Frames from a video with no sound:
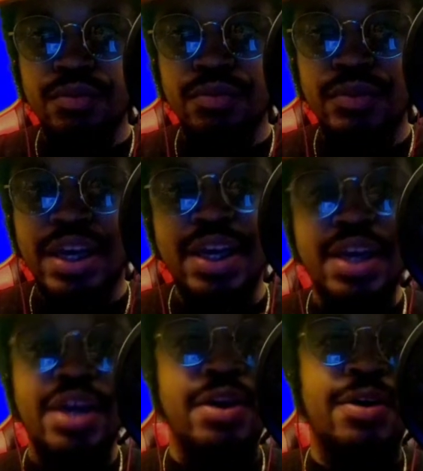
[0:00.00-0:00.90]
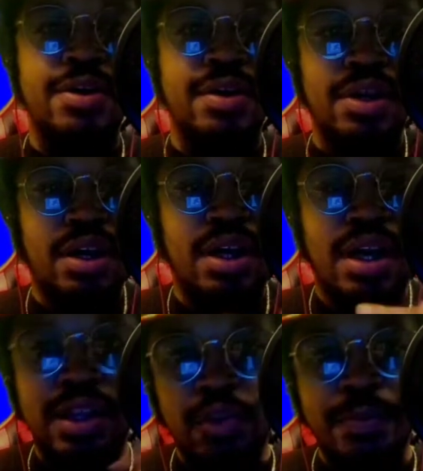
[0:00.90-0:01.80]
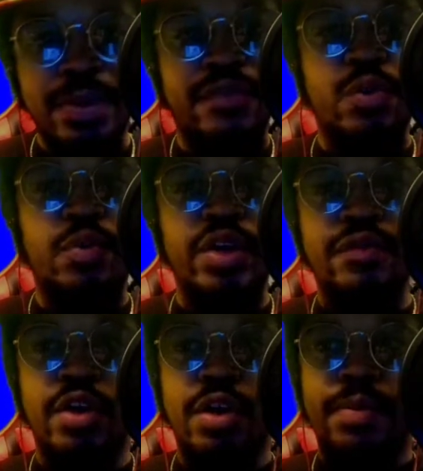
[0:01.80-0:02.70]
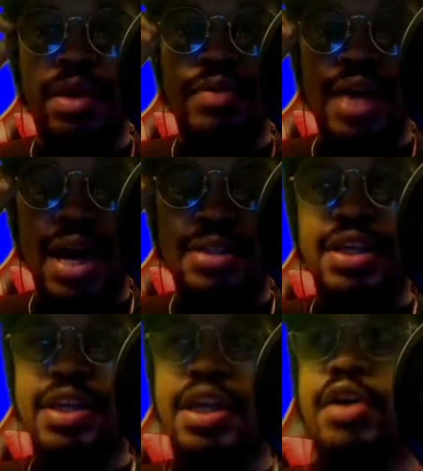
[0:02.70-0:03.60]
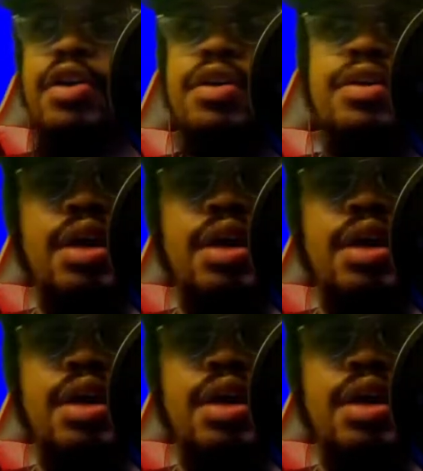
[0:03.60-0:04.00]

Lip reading: hear a little bit of the reverb, and you guys can hear a